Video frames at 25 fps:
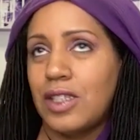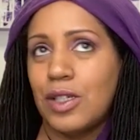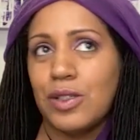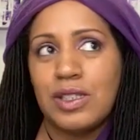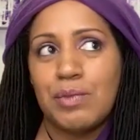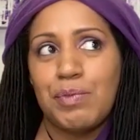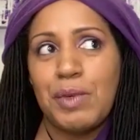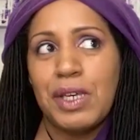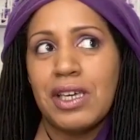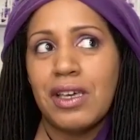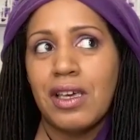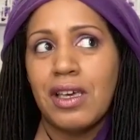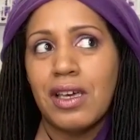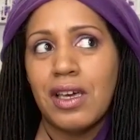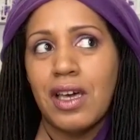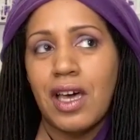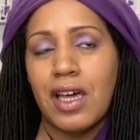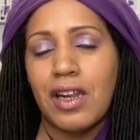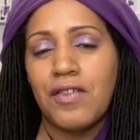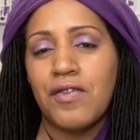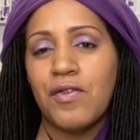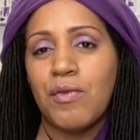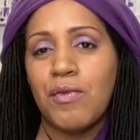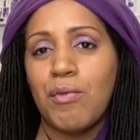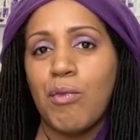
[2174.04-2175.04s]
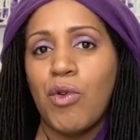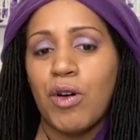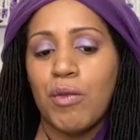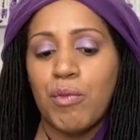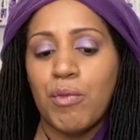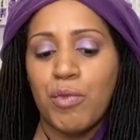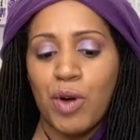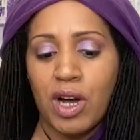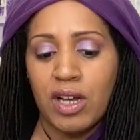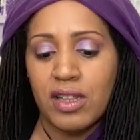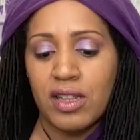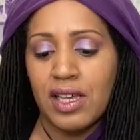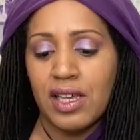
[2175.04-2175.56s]
So speaking kind of more
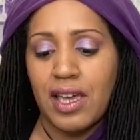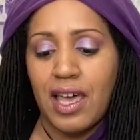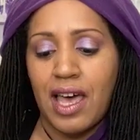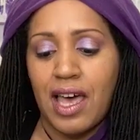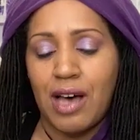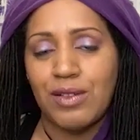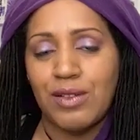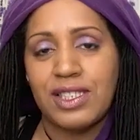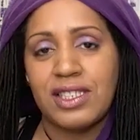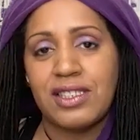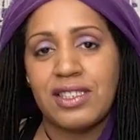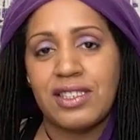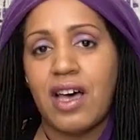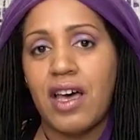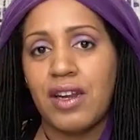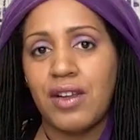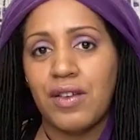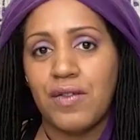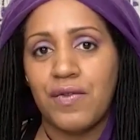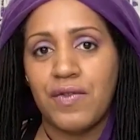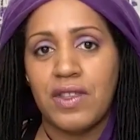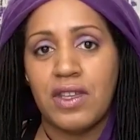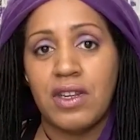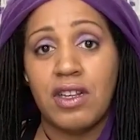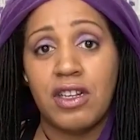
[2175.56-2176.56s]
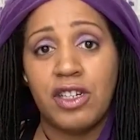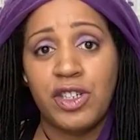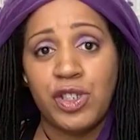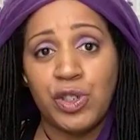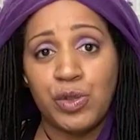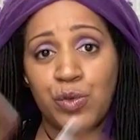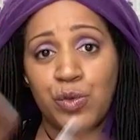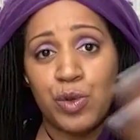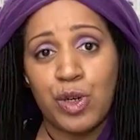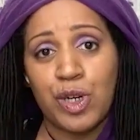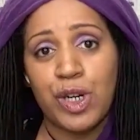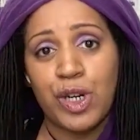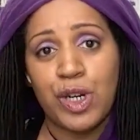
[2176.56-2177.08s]
broadly outside of the
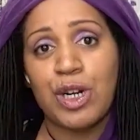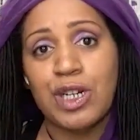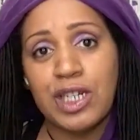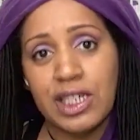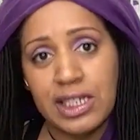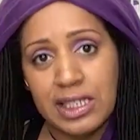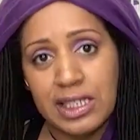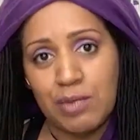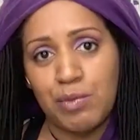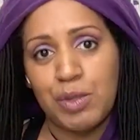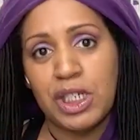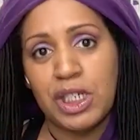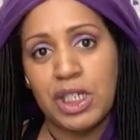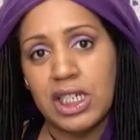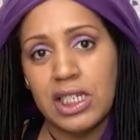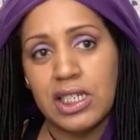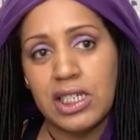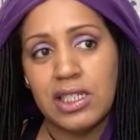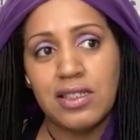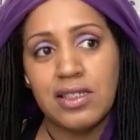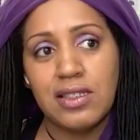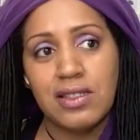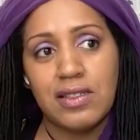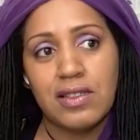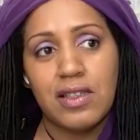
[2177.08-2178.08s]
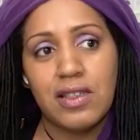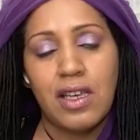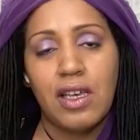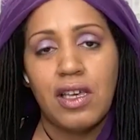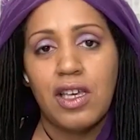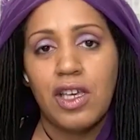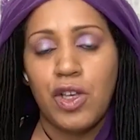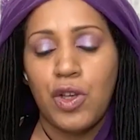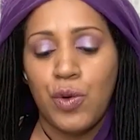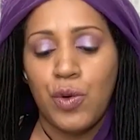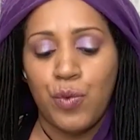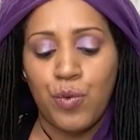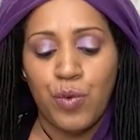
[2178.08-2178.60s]
Ninja Warrior experience,
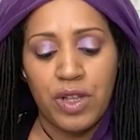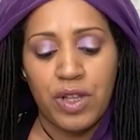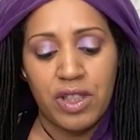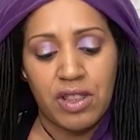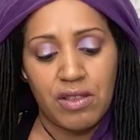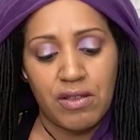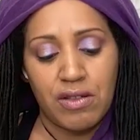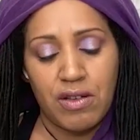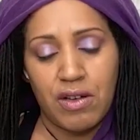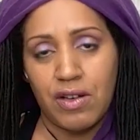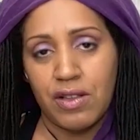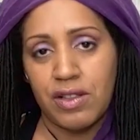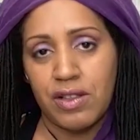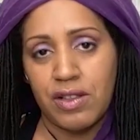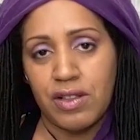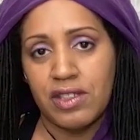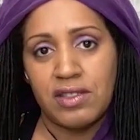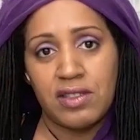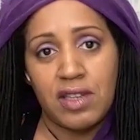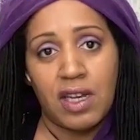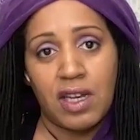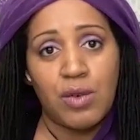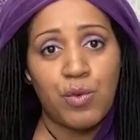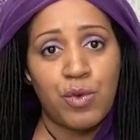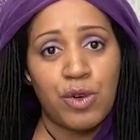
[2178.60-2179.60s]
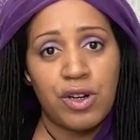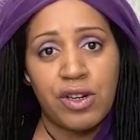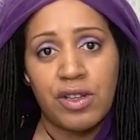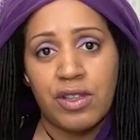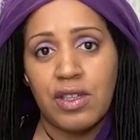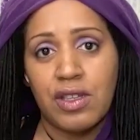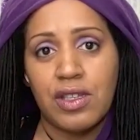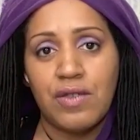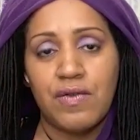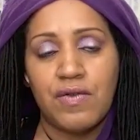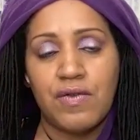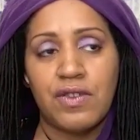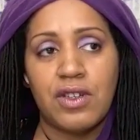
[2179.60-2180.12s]
with all the stunt work
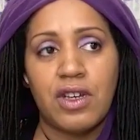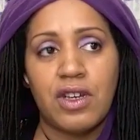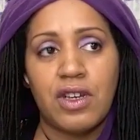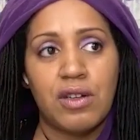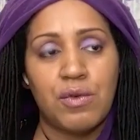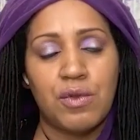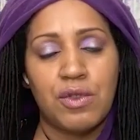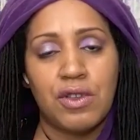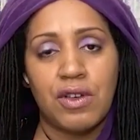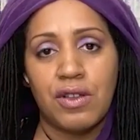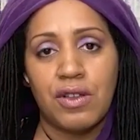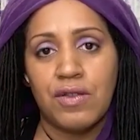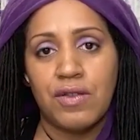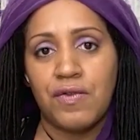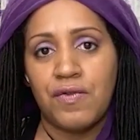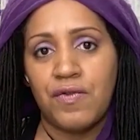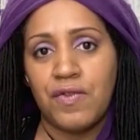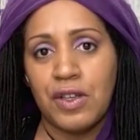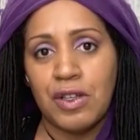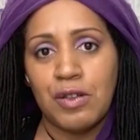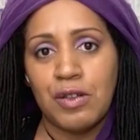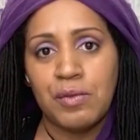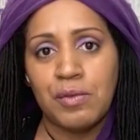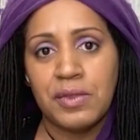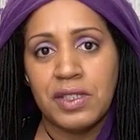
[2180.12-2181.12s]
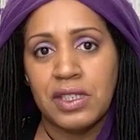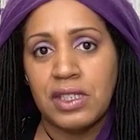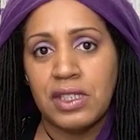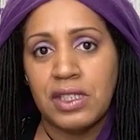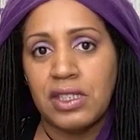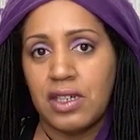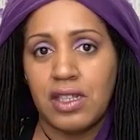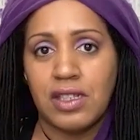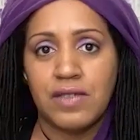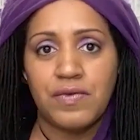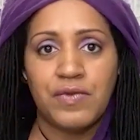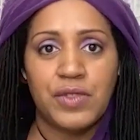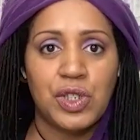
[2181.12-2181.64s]
that you've done, with all the films
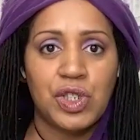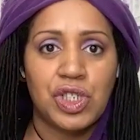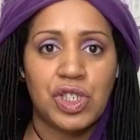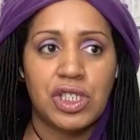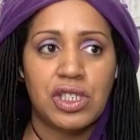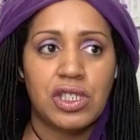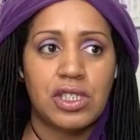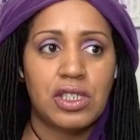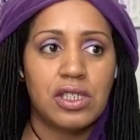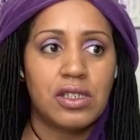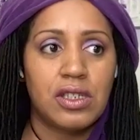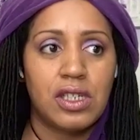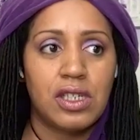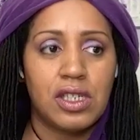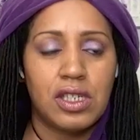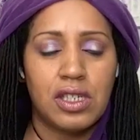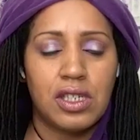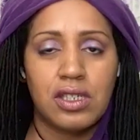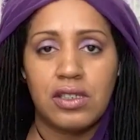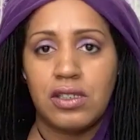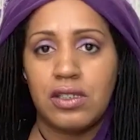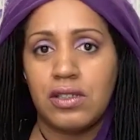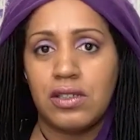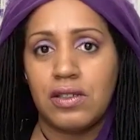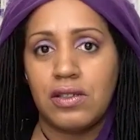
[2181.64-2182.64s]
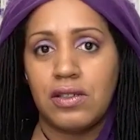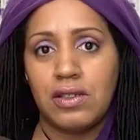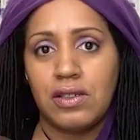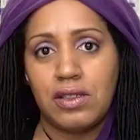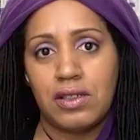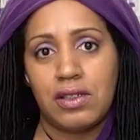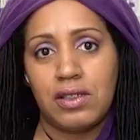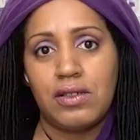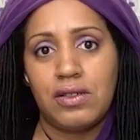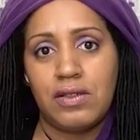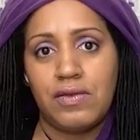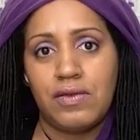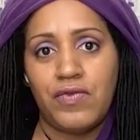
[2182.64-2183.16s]
and television and
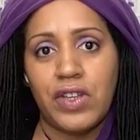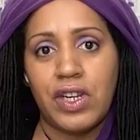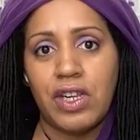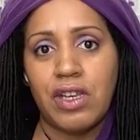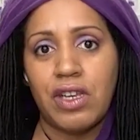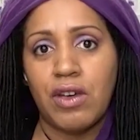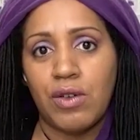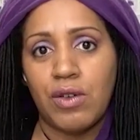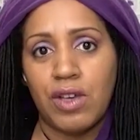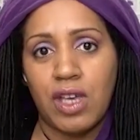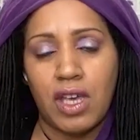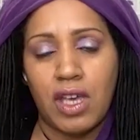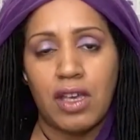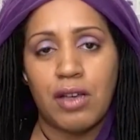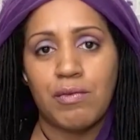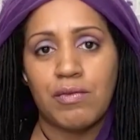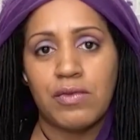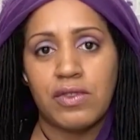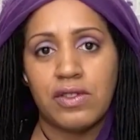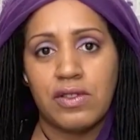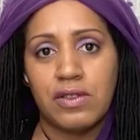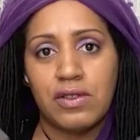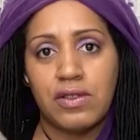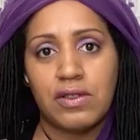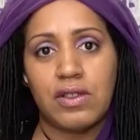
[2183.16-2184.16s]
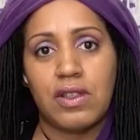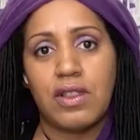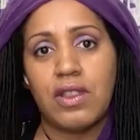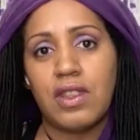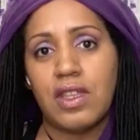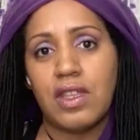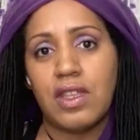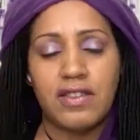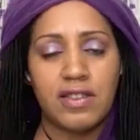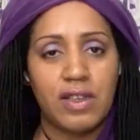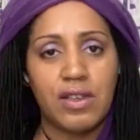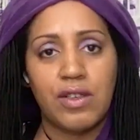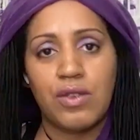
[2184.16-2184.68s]
video games and
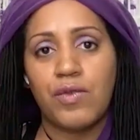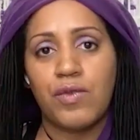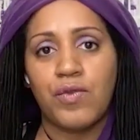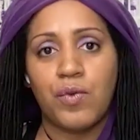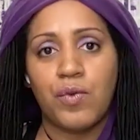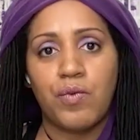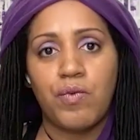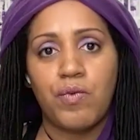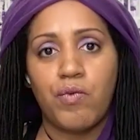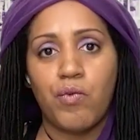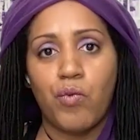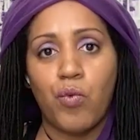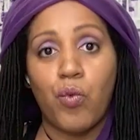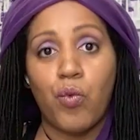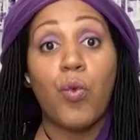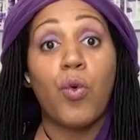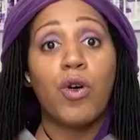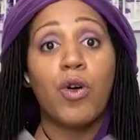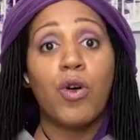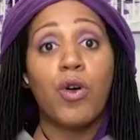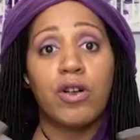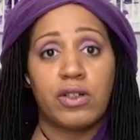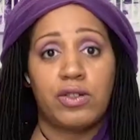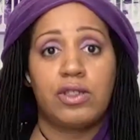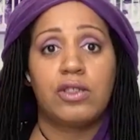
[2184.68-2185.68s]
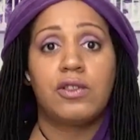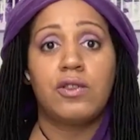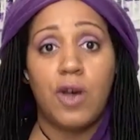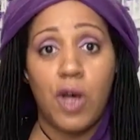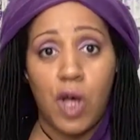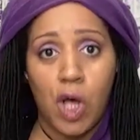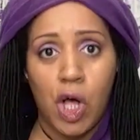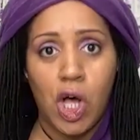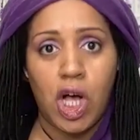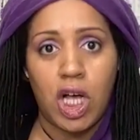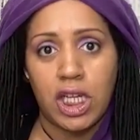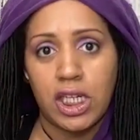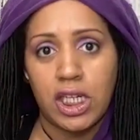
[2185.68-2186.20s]
things that you've worked
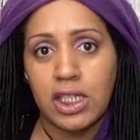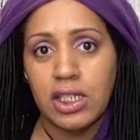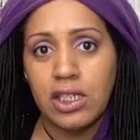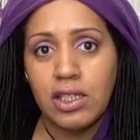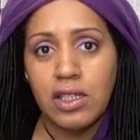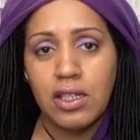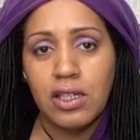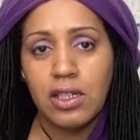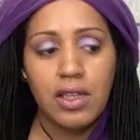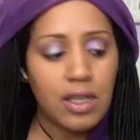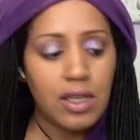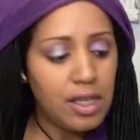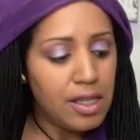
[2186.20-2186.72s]
on,